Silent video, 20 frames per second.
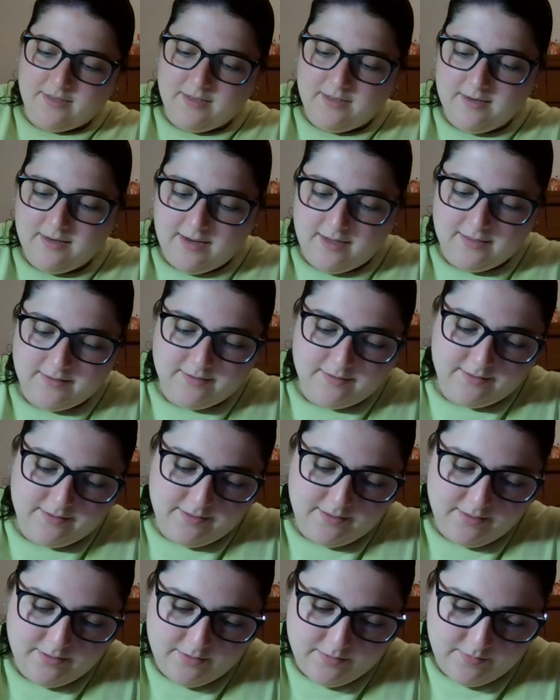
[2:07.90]

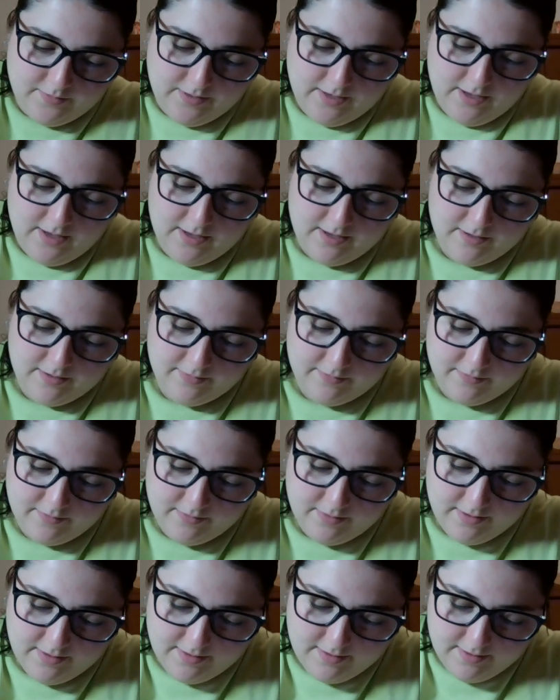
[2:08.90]
Next, we have
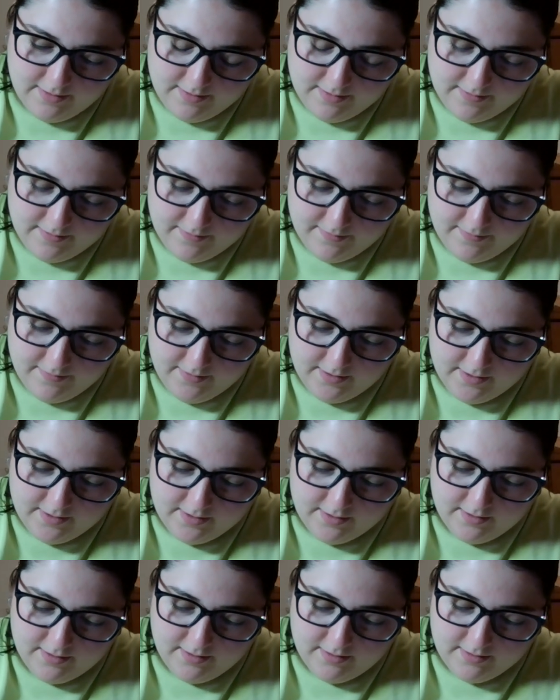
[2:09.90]

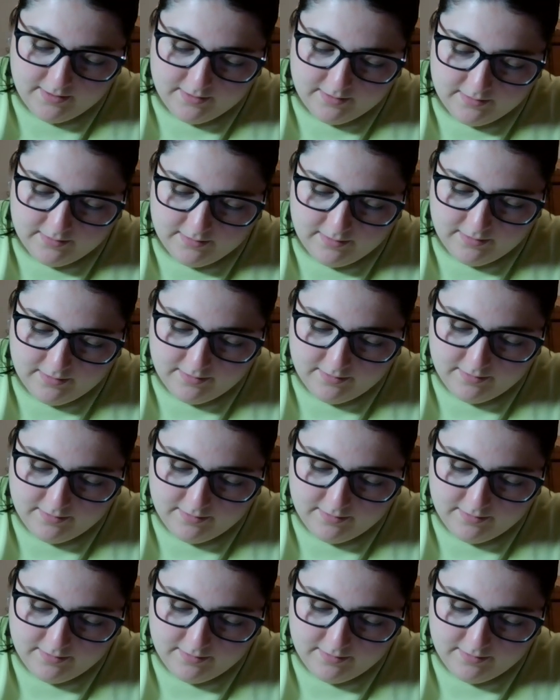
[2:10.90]
V is